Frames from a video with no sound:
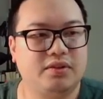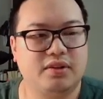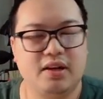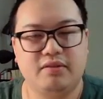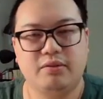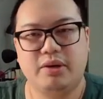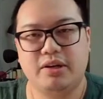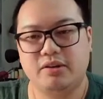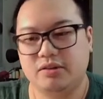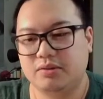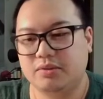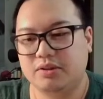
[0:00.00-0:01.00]
Everybody
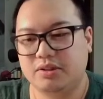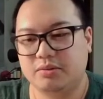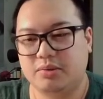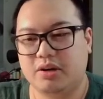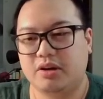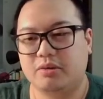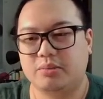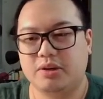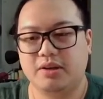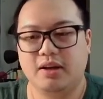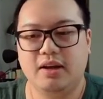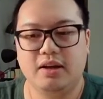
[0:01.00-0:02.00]
always wants sealed product,
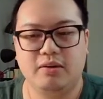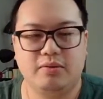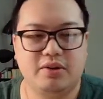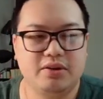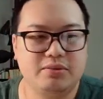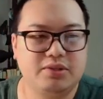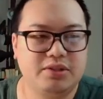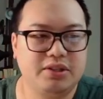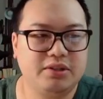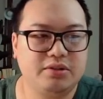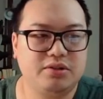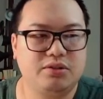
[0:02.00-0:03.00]
but when it comes to
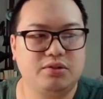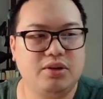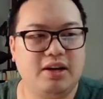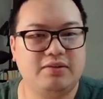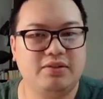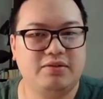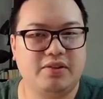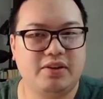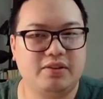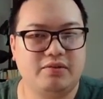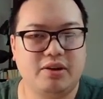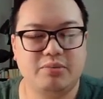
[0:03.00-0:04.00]
singles, you have to
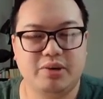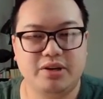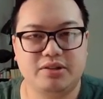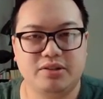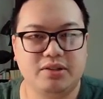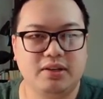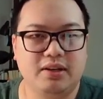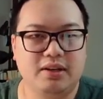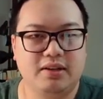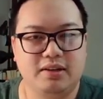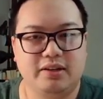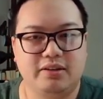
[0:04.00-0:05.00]
find the right buyers.
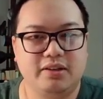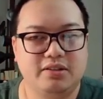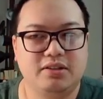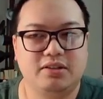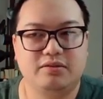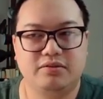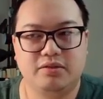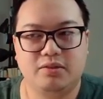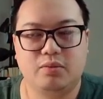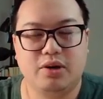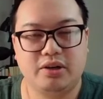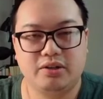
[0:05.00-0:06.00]
Unless it's a
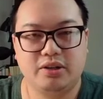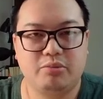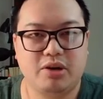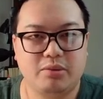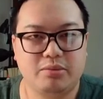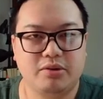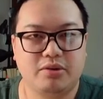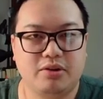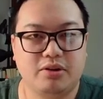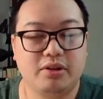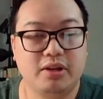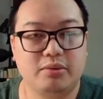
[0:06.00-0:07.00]
wildly popular
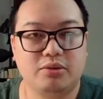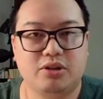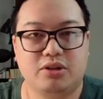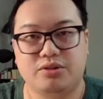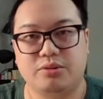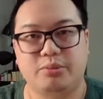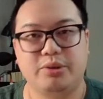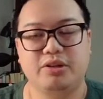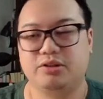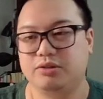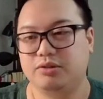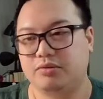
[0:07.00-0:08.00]
card like Charizard,
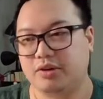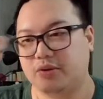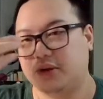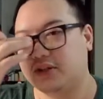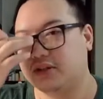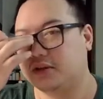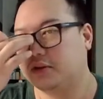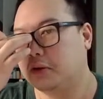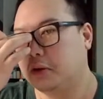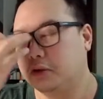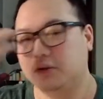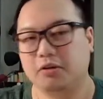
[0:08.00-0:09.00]
Pikachu, Rayquaza,
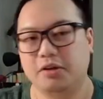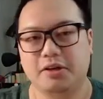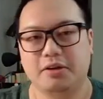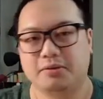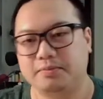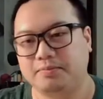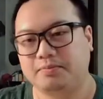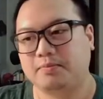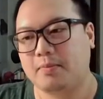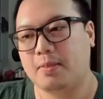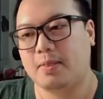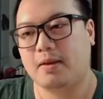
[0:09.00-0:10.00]
Lugia,
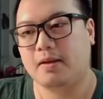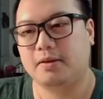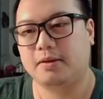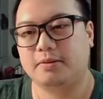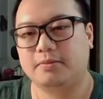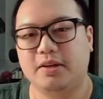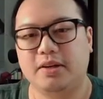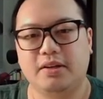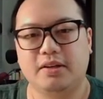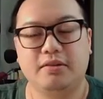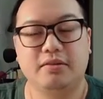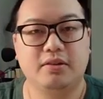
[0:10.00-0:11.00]

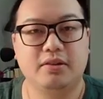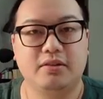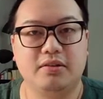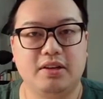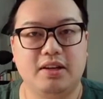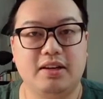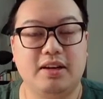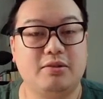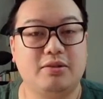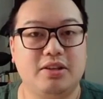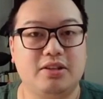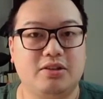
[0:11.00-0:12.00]
and
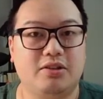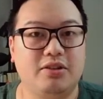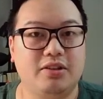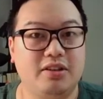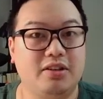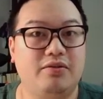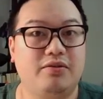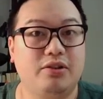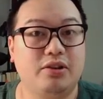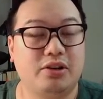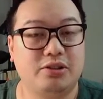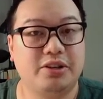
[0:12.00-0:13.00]
nowadays, currently, full
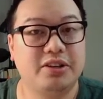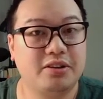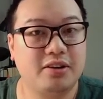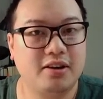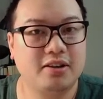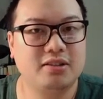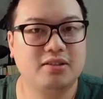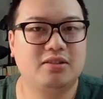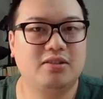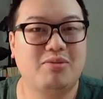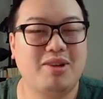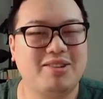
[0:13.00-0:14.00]
art trainer cards,
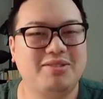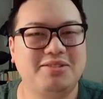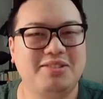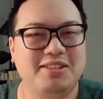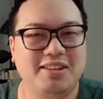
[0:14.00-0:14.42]
the waifus.